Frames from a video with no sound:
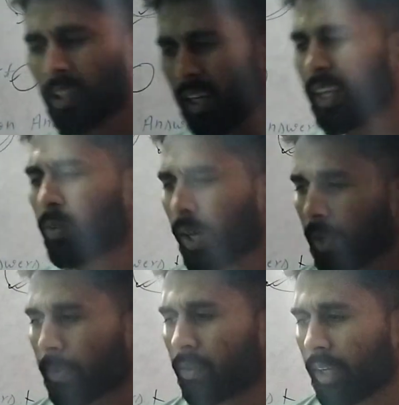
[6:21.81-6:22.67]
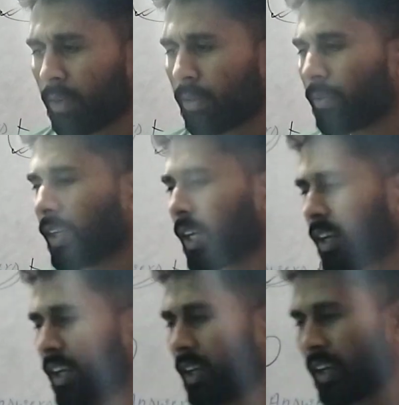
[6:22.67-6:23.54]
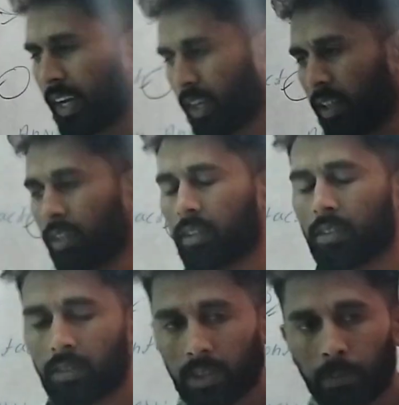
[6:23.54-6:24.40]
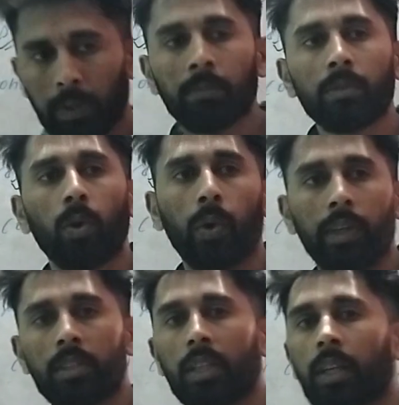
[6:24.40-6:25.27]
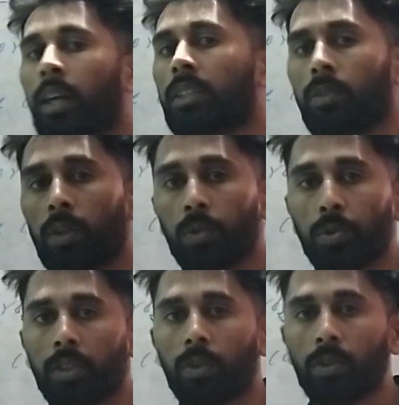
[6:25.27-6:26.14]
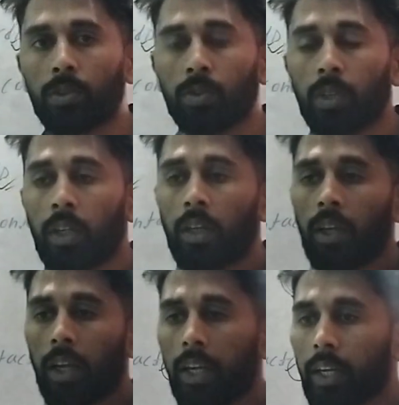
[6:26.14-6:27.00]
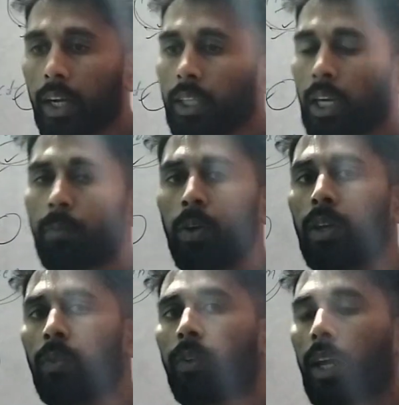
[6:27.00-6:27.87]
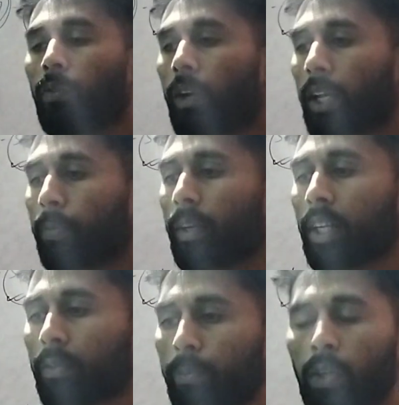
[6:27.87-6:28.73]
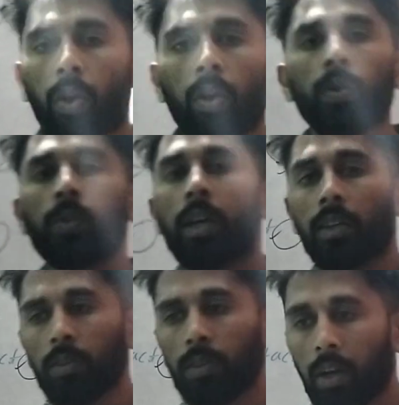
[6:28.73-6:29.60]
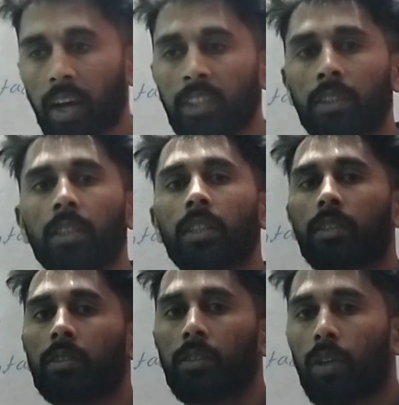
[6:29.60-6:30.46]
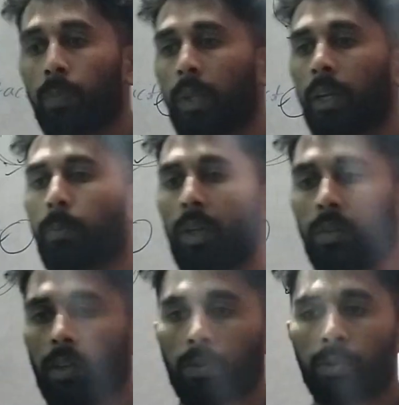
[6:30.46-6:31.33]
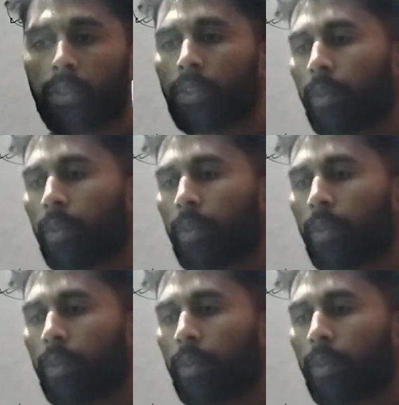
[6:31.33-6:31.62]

Like what happens whenever we are interacting, sometimes audience can ask you the question also, and at that point of time what happens that we don't know the answers of that particular question.